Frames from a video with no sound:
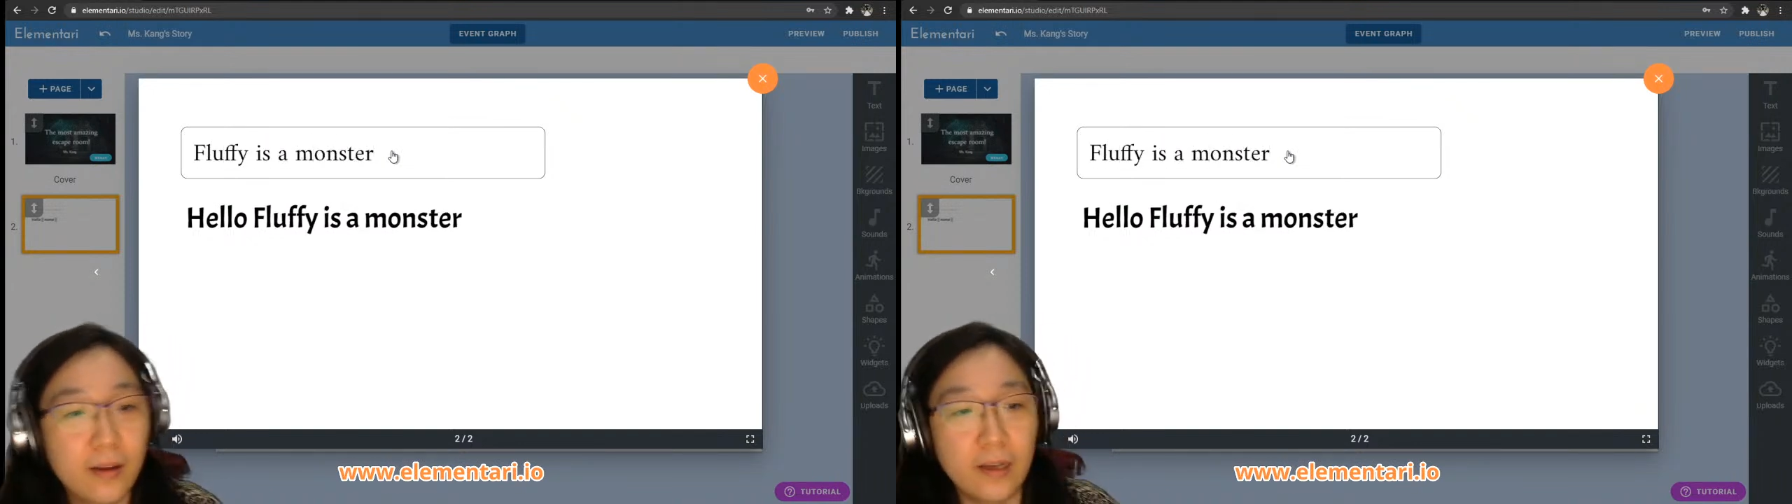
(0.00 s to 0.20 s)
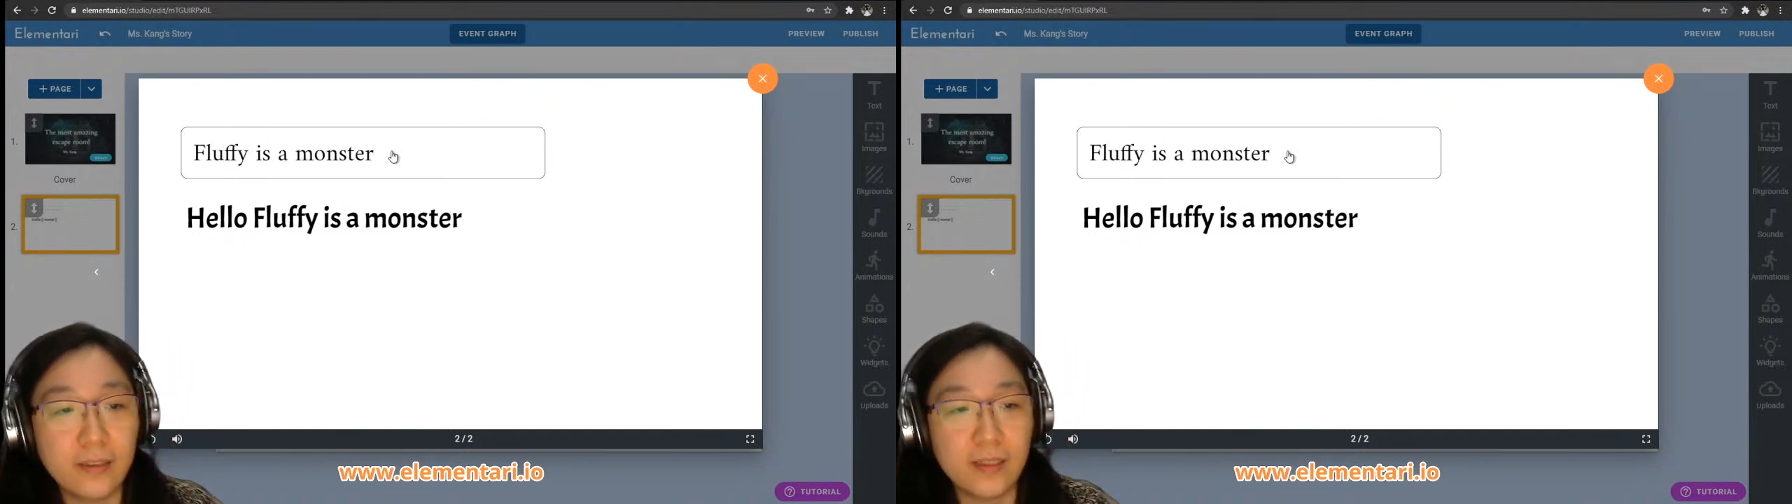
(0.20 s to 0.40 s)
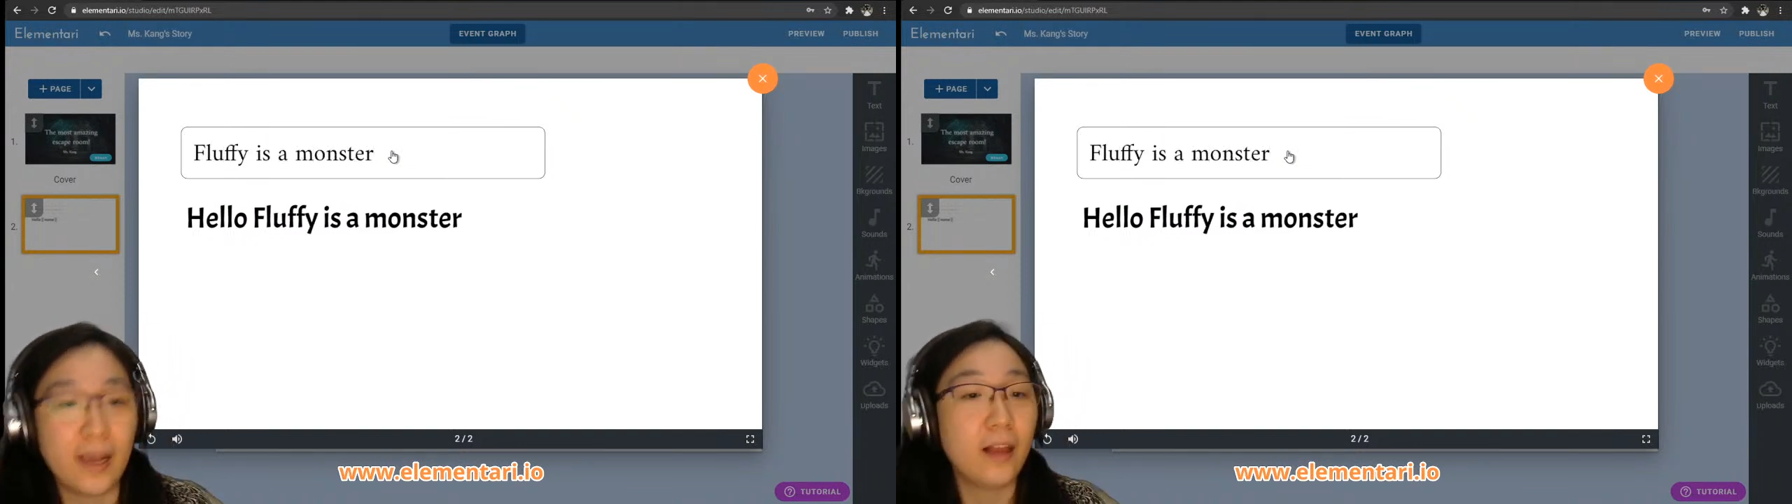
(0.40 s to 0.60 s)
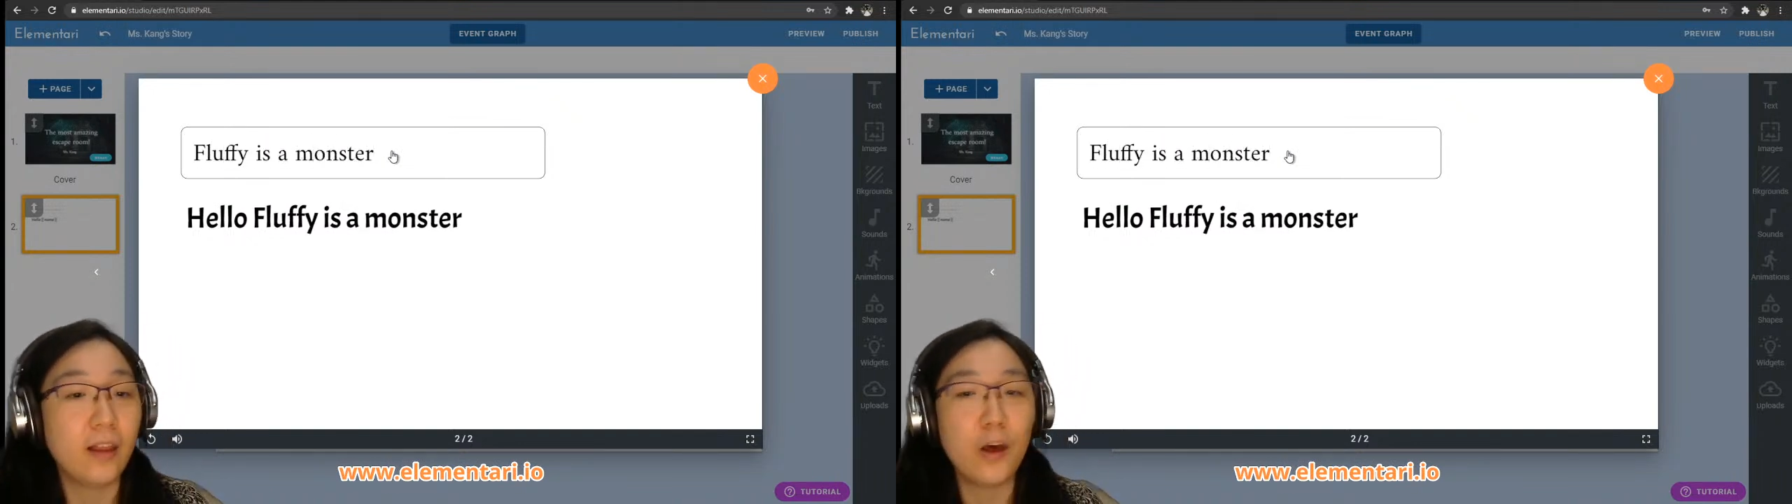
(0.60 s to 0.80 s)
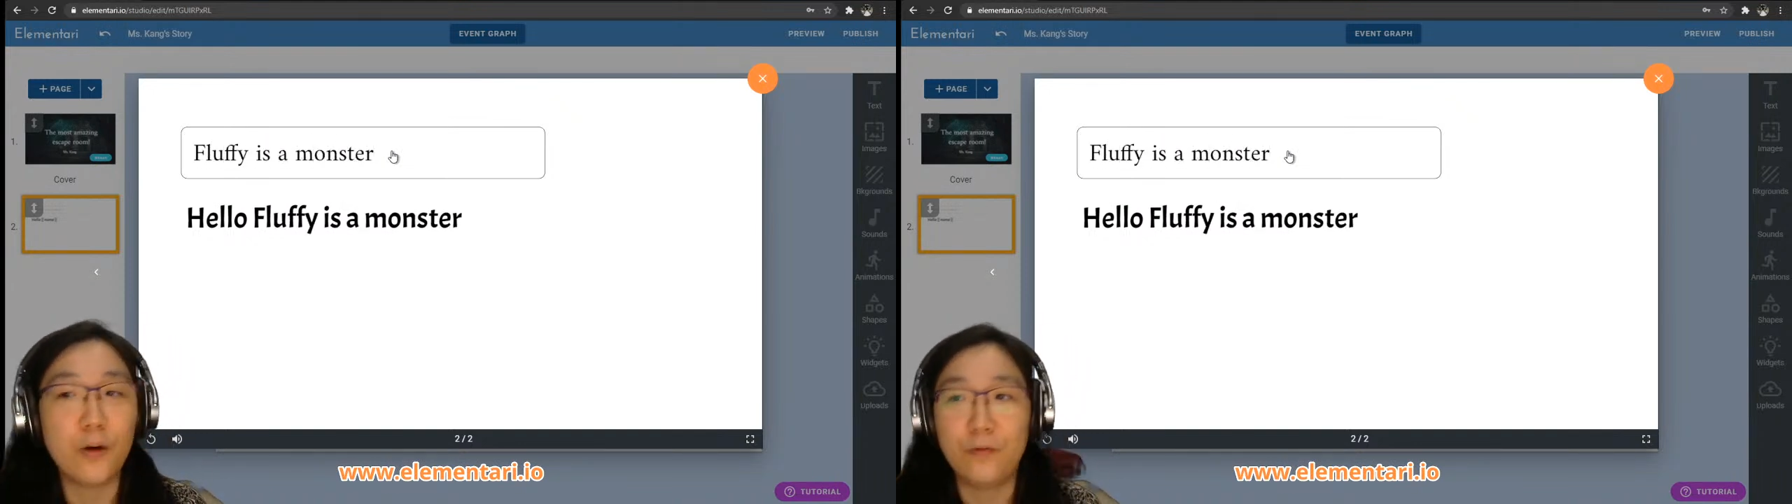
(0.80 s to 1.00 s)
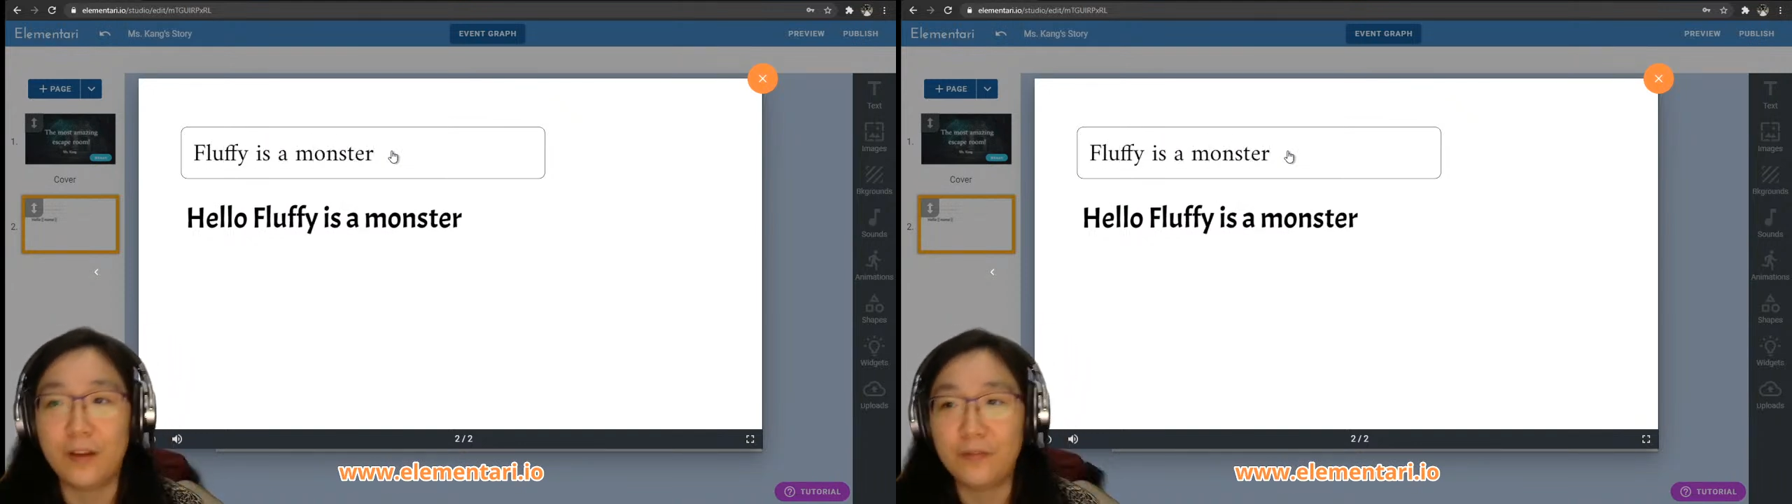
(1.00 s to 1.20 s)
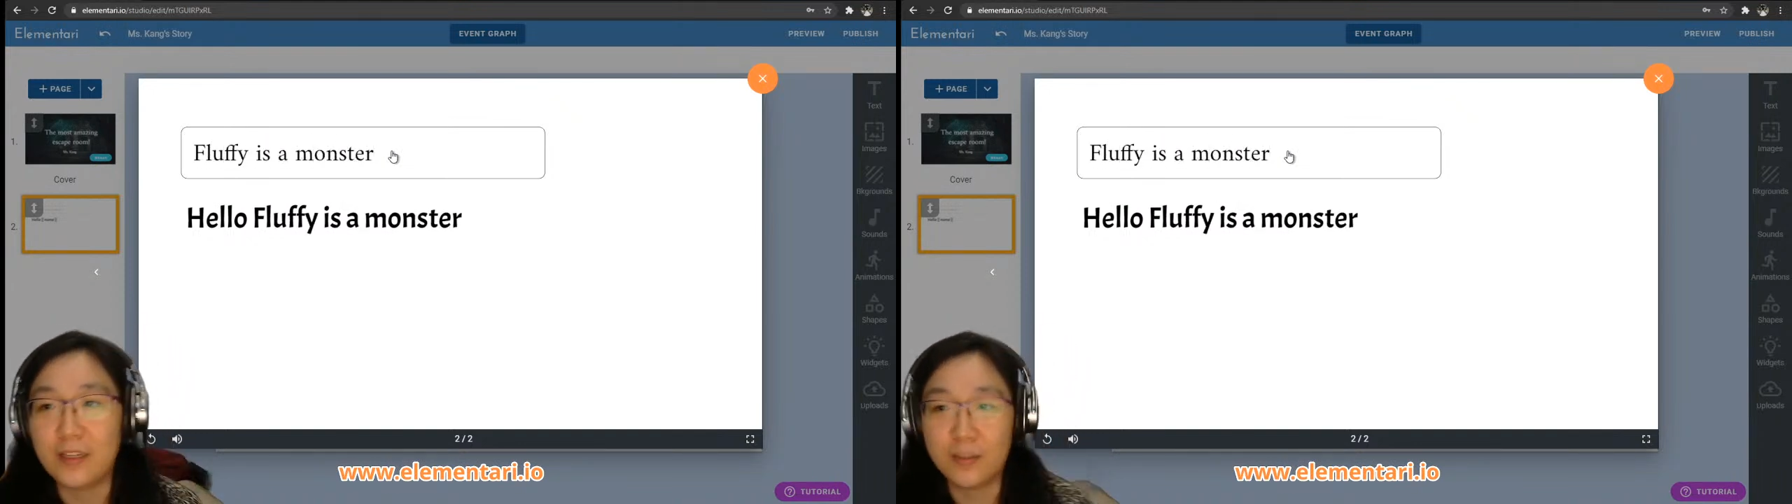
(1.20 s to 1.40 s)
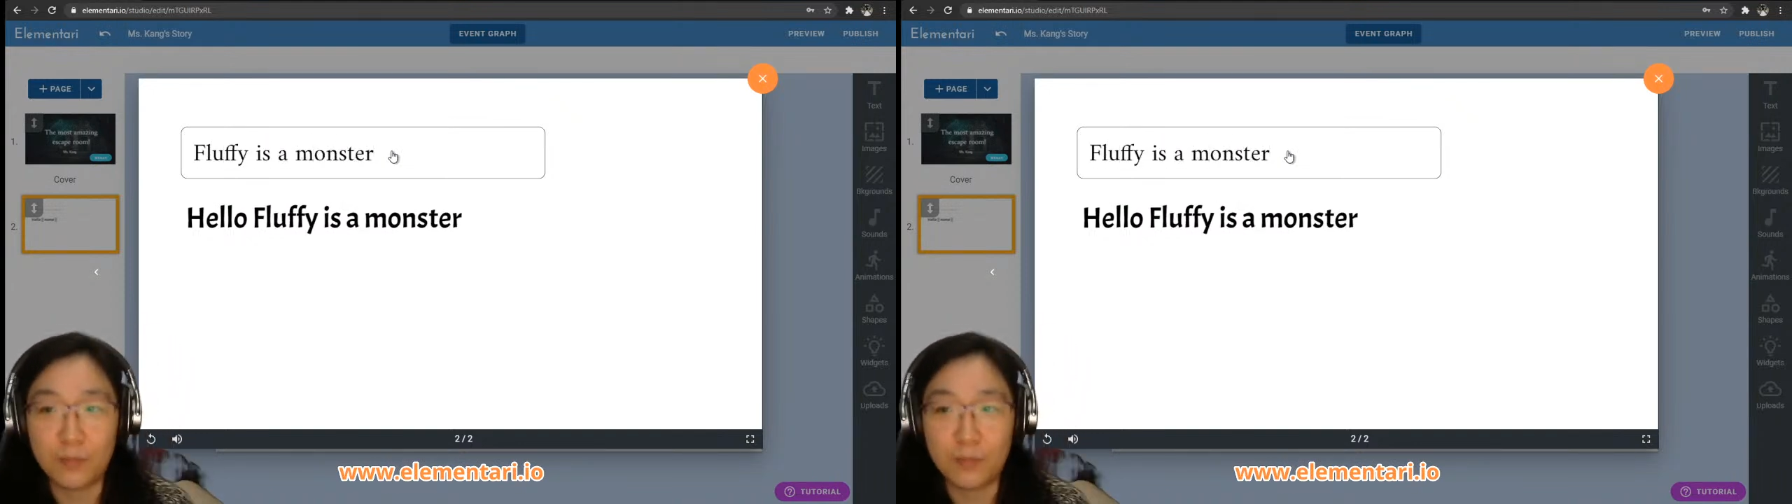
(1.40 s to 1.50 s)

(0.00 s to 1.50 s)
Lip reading: it'll say, hello, Fluffy is a